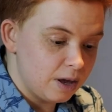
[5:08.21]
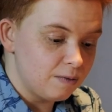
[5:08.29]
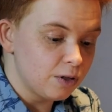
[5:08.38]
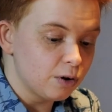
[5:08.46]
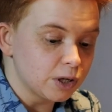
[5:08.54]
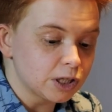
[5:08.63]

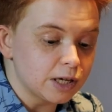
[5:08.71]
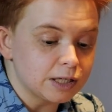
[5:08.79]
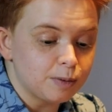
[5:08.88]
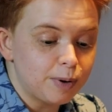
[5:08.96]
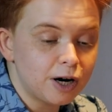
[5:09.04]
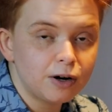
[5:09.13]
Even though it's
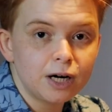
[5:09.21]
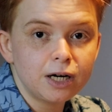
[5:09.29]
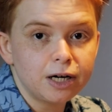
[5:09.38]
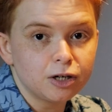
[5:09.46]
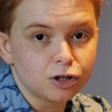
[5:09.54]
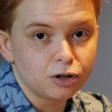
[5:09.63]
less
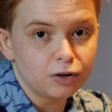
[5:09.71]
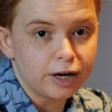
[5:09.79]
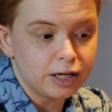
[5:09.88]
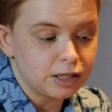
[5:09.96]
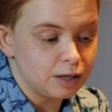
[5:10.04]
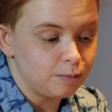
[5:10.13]
apparent,
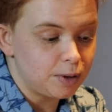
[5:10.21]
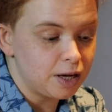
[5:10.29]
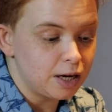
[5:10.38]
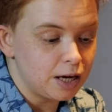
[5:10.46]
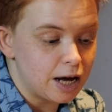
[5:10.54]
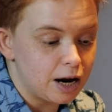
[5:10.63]
internalizing
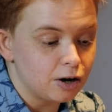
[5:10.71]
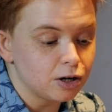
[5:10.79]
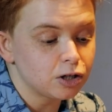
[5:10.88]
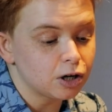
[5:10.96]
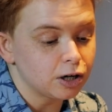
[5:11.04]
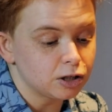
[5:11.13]

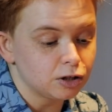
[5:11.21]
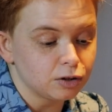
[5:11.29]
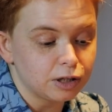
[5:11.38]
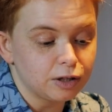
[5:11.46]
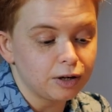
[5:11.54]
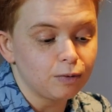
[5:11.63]
PDAers are still
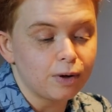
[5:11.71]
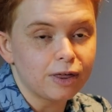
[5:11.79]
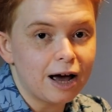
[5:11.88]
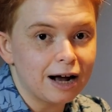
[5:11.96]
dealing with